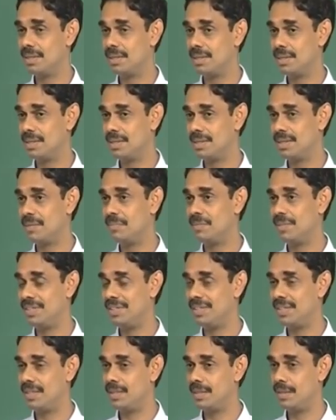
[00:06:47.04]
uh I
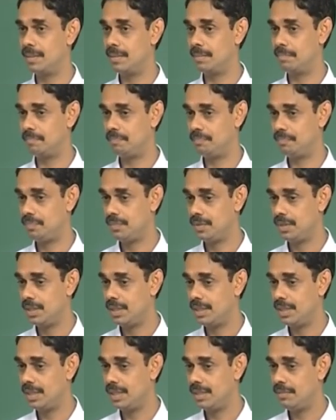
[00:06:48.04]
mean, um,
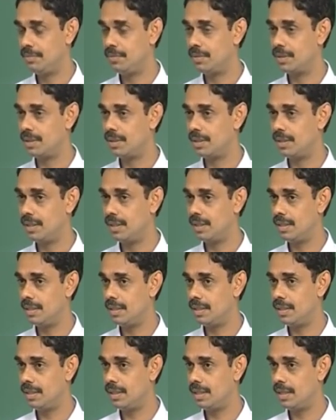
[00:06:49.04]
if you
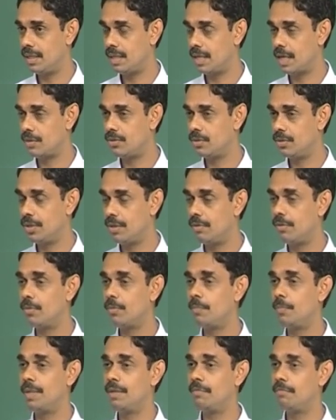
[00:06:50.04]
so you have
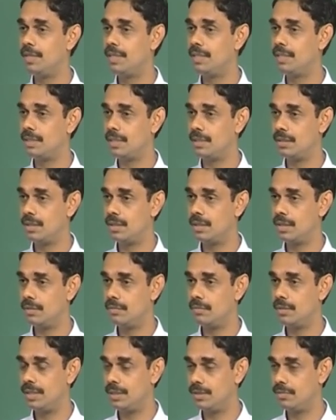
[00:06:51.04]
to pick which
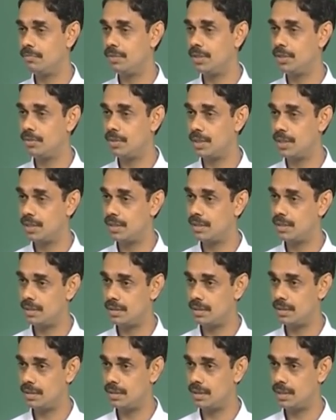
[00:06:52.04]
which which one
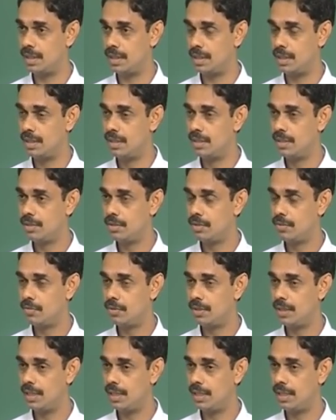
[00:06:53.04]
is there. So
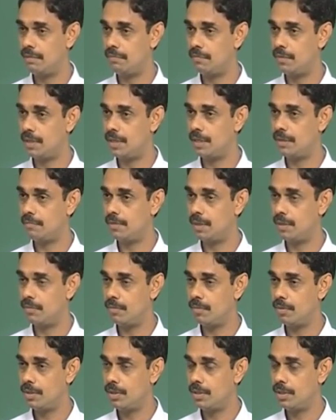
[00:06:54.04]
for the left running wave,
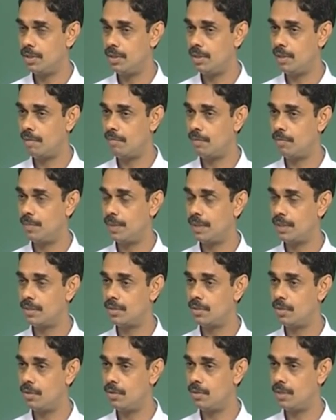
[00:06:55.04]
you'll have to pick the
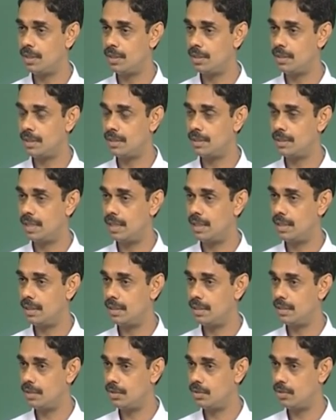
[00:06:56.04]
solution such that
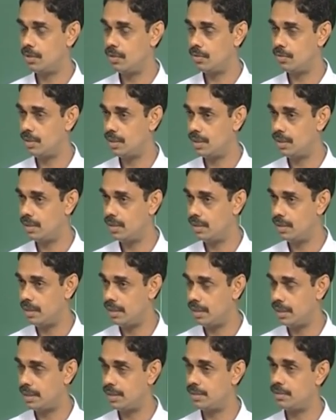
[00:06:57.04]
the solution
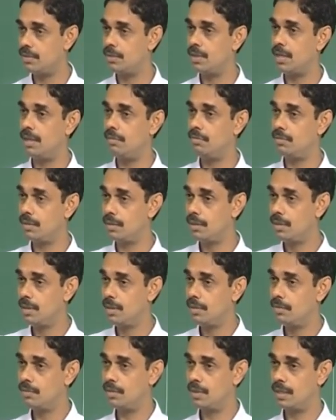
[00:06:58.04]
decays to the left.
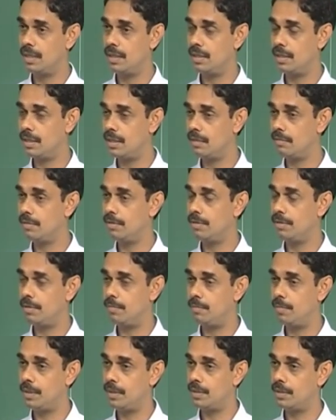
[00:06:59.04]
For the right running wave, you have
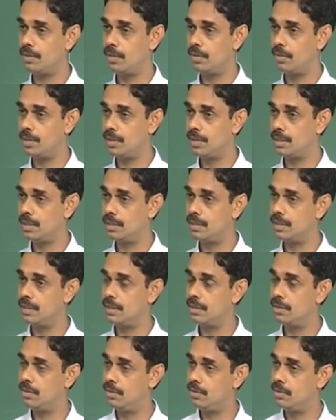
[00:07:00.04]
to pick the solution such that
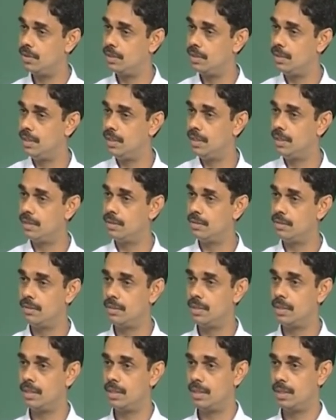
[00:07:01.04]
the solution decays to
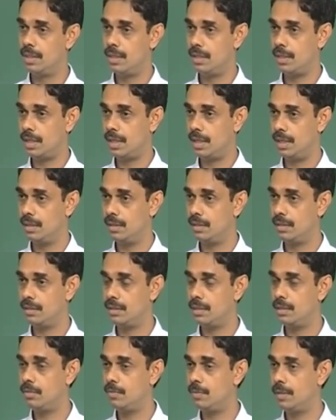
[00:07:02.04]
the right. So
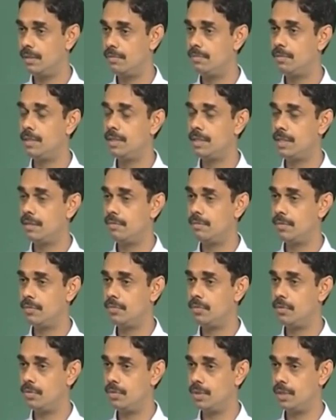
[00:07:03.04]
that would be a physical way
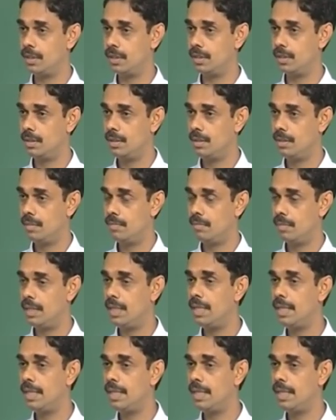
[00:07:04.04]
of choosing it. In